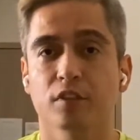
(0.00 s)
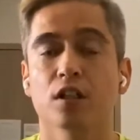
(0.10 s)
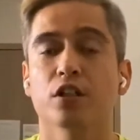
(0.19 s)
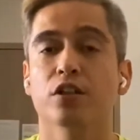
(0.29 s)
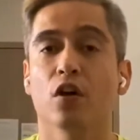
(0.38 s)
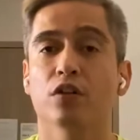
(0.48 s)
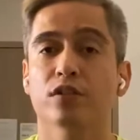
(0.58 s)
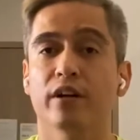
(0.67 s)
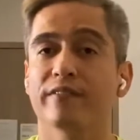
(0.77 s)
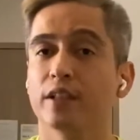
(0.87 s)
You
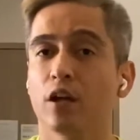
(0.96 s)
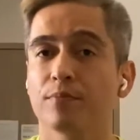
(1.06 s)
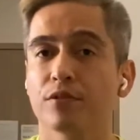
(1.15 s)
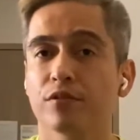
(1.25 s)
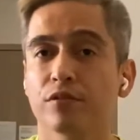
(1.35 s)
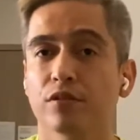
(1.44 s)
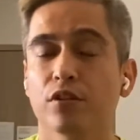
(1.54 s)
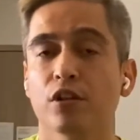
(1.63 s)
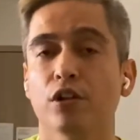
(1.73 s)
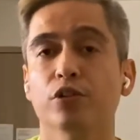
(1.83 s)
also have an option
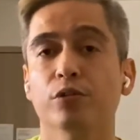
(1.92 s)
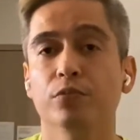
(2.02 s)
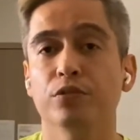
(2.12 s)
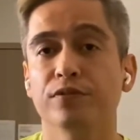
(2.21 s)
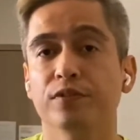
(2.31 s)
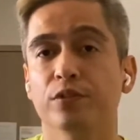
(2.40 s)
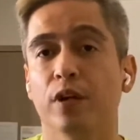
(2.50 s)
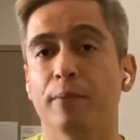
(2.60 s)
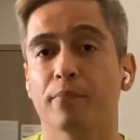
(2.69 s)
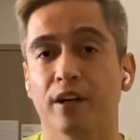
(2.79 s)
to move to
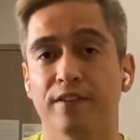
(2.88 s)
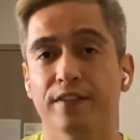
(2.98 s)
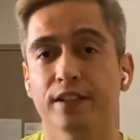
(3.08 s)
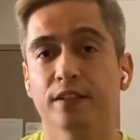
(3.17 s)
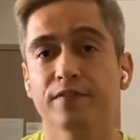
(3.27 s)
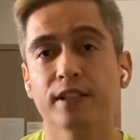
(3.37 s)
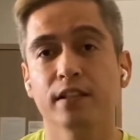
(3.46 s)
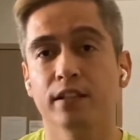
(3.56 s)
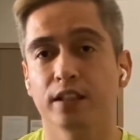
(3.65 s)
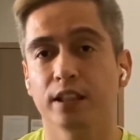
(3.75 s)
a private
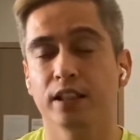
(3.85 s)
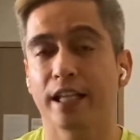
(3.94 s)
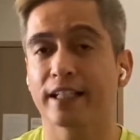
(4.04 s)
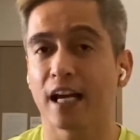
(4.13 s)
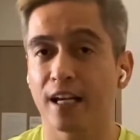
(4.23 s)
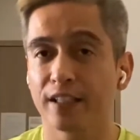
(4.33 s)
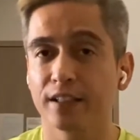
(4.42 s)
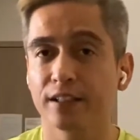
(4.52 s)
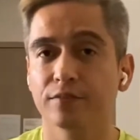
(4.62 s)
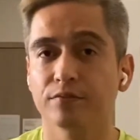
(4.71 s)
facility like I
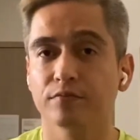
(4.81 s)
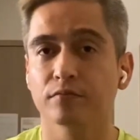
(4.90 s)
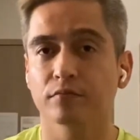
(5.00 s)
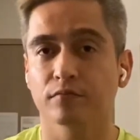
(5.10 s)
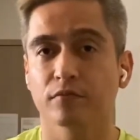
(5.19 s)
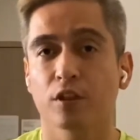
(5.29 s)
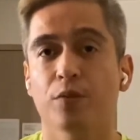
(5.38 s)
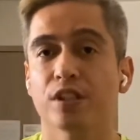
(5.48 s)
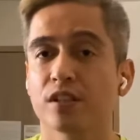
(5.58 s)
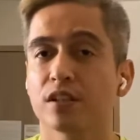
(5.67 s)
did,
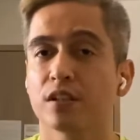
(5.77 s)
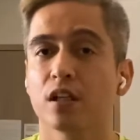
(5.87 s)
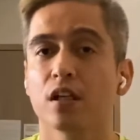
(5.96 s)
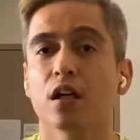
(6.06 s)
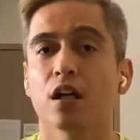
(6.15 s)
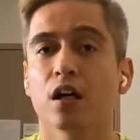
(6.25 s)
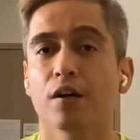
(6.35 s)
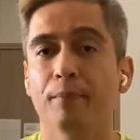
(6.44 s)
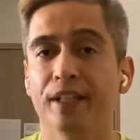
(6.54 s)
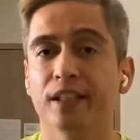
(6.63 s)
which is
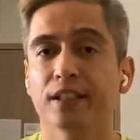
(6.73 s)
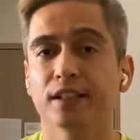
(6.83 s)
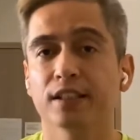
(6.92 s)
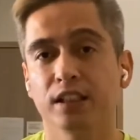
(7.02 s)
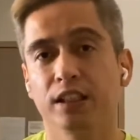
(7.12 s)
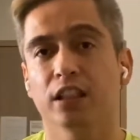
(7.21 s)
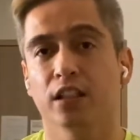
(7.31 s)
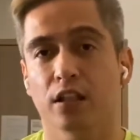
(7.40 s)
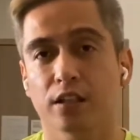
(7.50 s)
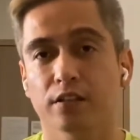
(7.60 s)
Medical City
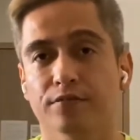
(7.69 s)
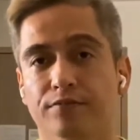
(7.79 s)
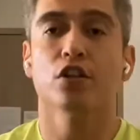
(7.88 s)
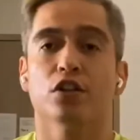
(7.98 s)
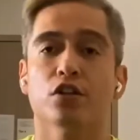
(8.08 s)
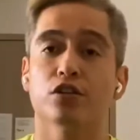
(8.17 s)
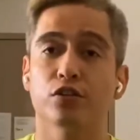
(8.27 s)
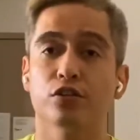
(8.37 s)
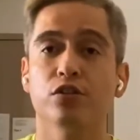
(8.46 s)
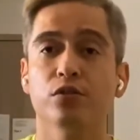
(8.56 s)
Clark.
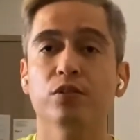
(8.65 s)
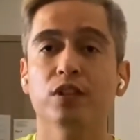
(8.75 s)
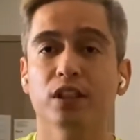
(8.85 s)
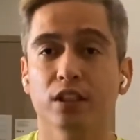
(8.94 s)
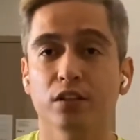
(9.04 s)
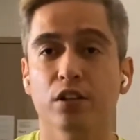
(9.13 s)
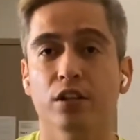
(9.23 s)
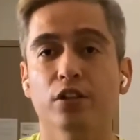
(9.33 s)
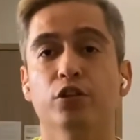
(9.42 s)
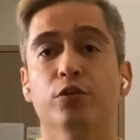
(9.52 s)
Should you need
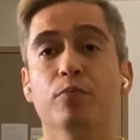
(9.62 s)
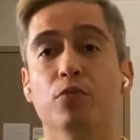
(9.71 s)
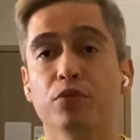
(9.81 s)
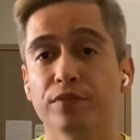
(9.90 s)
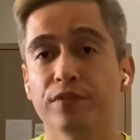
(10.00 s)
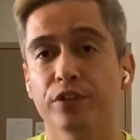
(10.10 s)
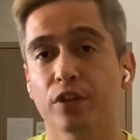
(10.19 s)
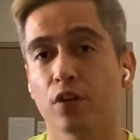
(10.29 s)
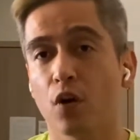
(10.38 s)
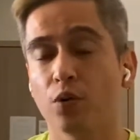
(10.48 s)
to move to
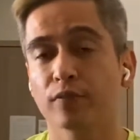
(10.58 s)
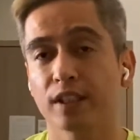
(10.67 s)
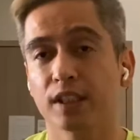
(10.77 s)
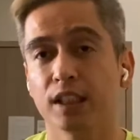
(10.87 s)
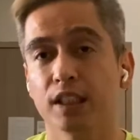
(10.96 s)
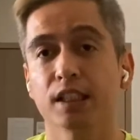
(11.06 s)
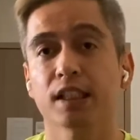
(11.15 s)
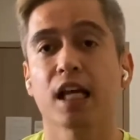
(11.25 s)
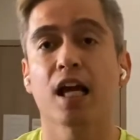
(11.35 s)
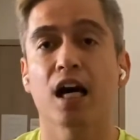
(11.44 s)
your own residence
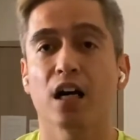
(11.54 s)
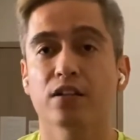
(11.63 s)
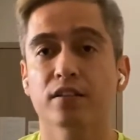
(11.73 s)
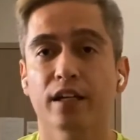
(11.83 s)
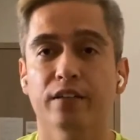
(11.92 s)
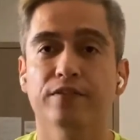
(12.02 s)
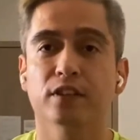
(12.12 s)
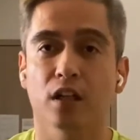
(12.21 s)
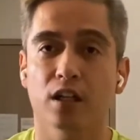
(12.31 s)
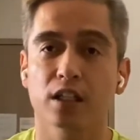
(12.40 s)
outside of
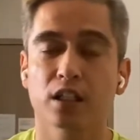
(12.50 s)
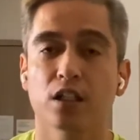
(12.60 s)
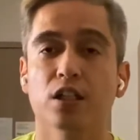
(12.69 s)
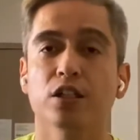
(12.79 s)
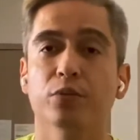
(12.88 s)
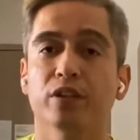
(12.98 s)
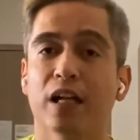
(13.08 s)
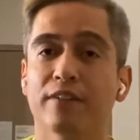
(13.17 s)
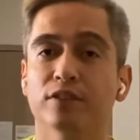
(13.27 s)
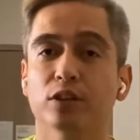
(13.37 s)
Clark, you will
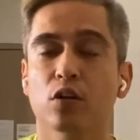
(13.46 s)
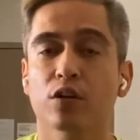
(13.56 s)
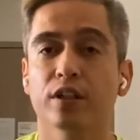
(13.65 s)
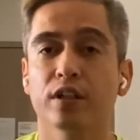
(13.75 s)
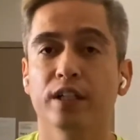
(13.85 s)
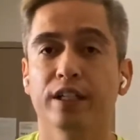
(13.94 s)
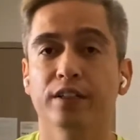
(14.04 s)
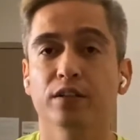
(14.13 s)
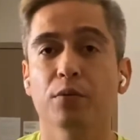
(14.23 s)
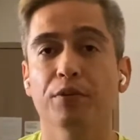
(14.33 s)
have to coordinate
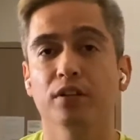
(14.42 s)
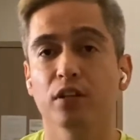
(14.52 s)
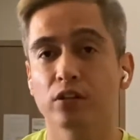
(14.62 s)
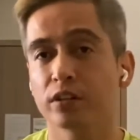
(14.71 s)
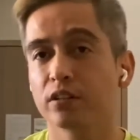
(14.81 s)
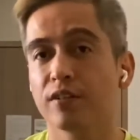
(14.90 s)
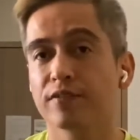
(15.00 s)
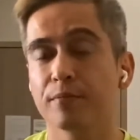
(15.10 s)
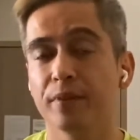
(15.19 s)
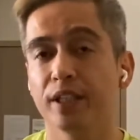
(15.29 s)
with the local
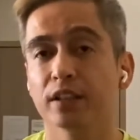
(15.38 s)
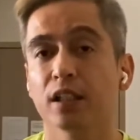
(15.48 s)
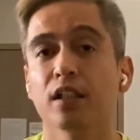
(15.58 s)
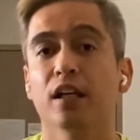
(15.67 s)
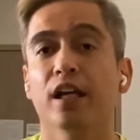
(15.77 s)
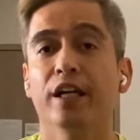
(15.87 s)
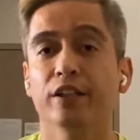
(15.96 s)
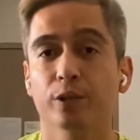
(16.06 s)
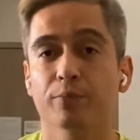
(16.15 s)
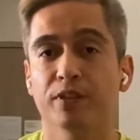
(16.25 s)
government and
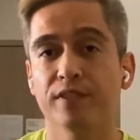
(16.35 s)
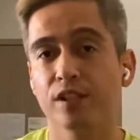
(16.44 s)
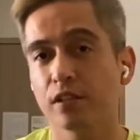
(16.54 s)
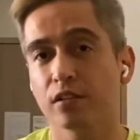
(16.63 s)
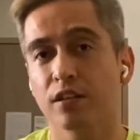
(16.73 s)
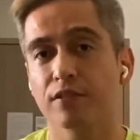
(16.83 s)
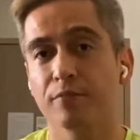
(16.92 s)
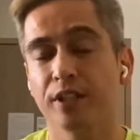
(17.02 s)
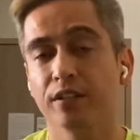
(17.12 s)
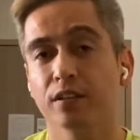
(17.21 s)
your provincial
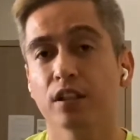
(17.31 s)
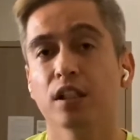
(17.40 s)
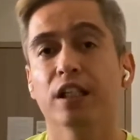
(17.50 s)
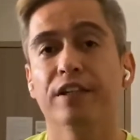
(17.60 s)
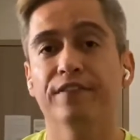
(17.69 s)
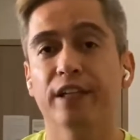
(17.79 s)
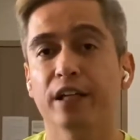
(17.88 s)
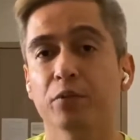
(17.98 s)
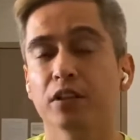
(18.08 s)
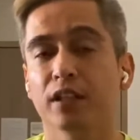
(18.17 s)
government if they
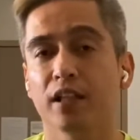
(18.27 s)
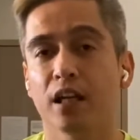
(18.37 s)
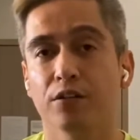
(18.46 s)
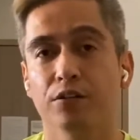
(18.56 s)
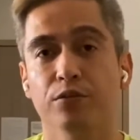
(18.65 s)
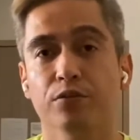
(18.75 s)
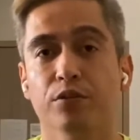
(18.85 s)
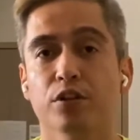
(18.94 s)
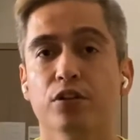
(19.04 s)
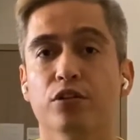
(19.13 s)
will allow you
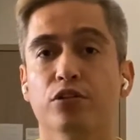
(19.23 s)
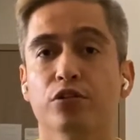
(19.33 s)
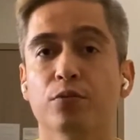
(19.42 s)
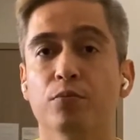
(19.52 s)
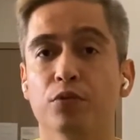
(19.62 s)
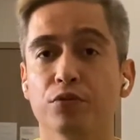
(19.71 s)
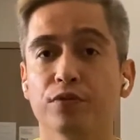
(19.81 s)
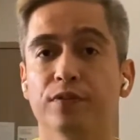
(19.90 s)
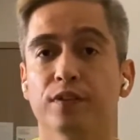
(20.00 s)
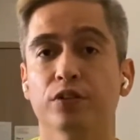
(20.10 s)
to move
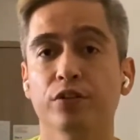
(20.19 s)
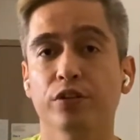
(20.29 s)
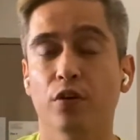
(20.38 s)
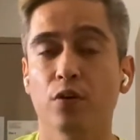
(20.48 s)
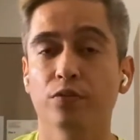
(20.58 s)
to your own